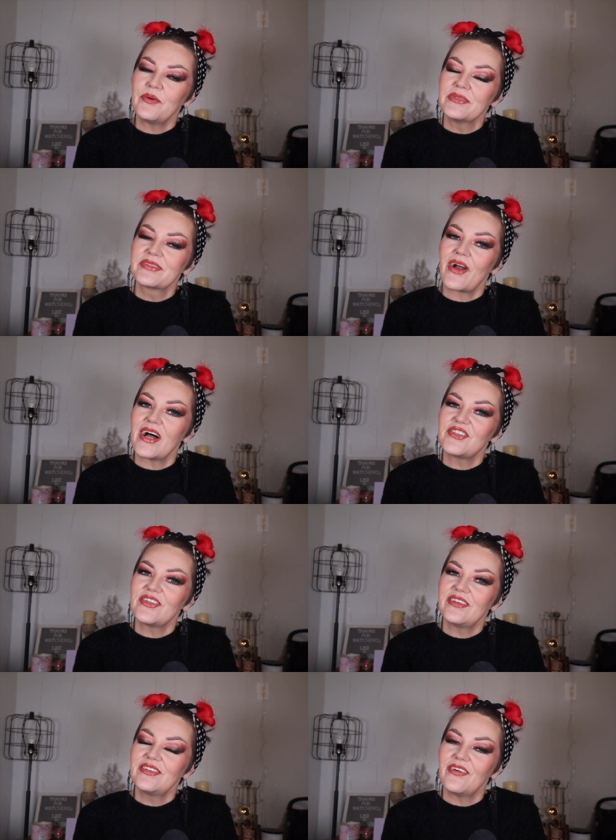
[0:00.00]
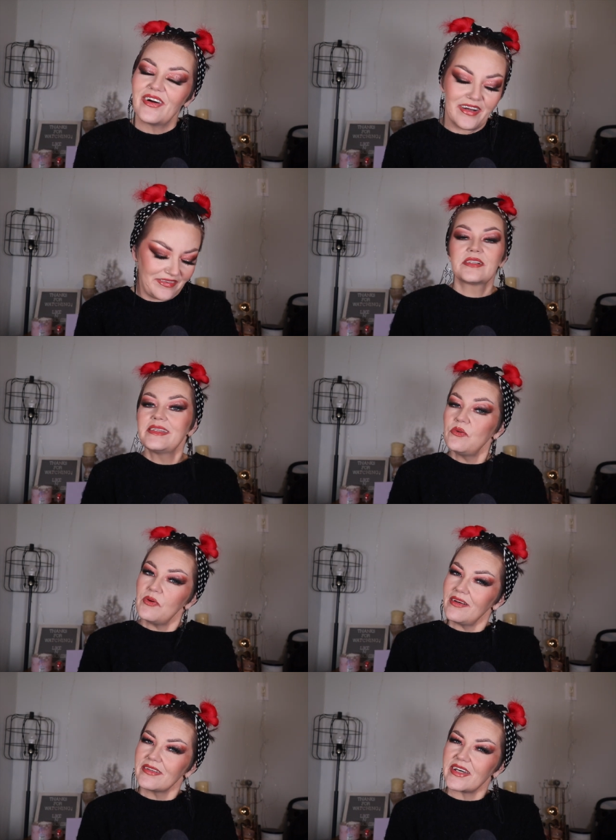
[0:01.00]
They will scratch at the door. Does
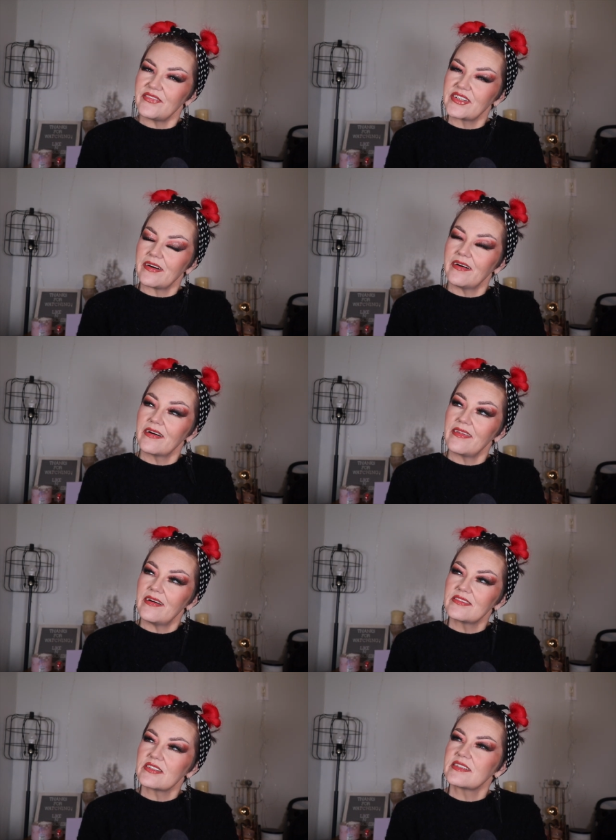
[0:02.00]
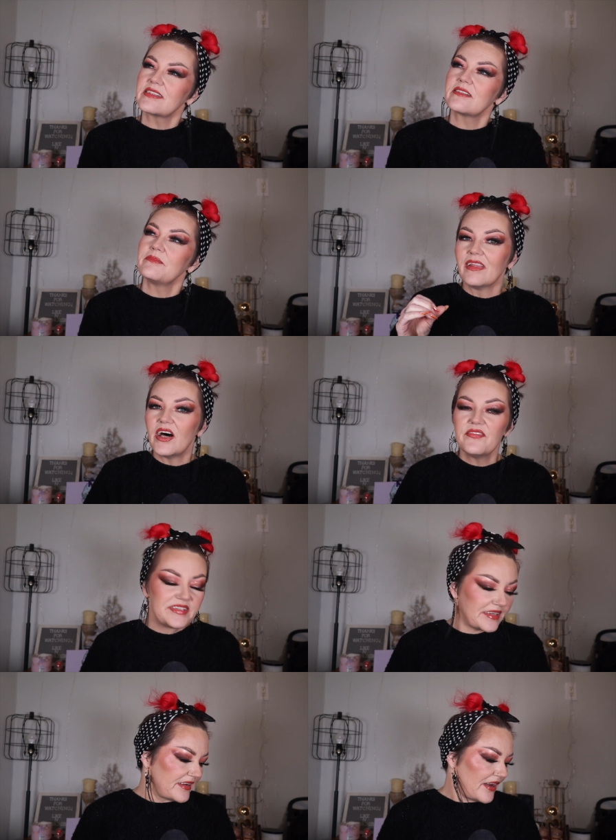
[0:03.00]
anyone else have a dog that just loves
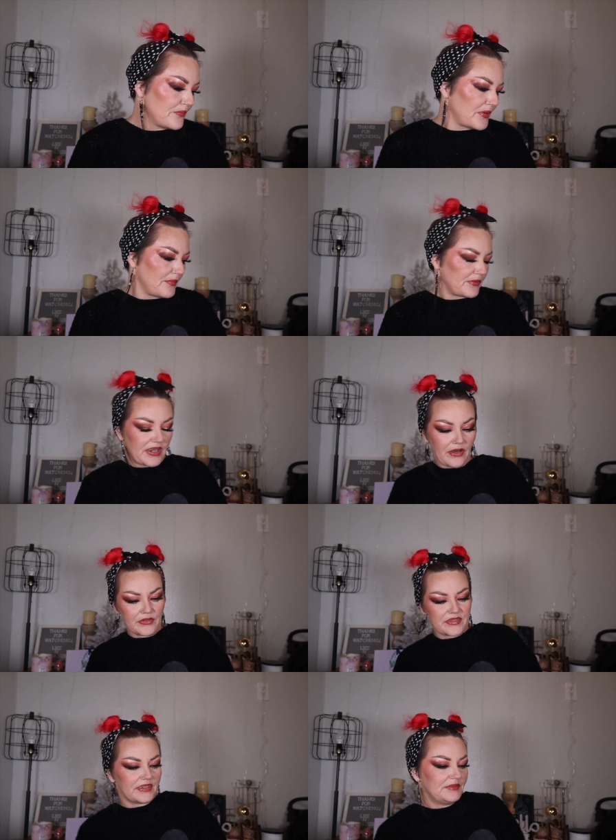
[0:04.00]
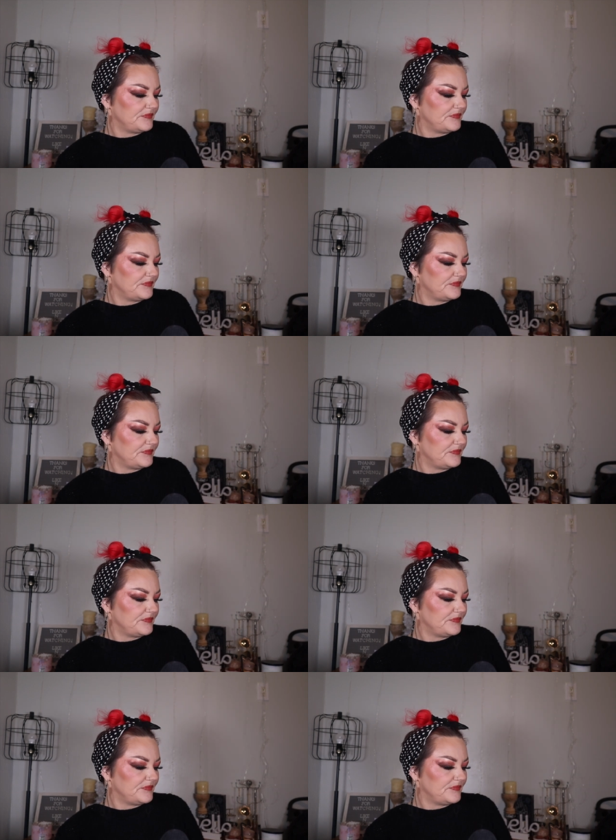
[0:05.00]
to tear up paper towels?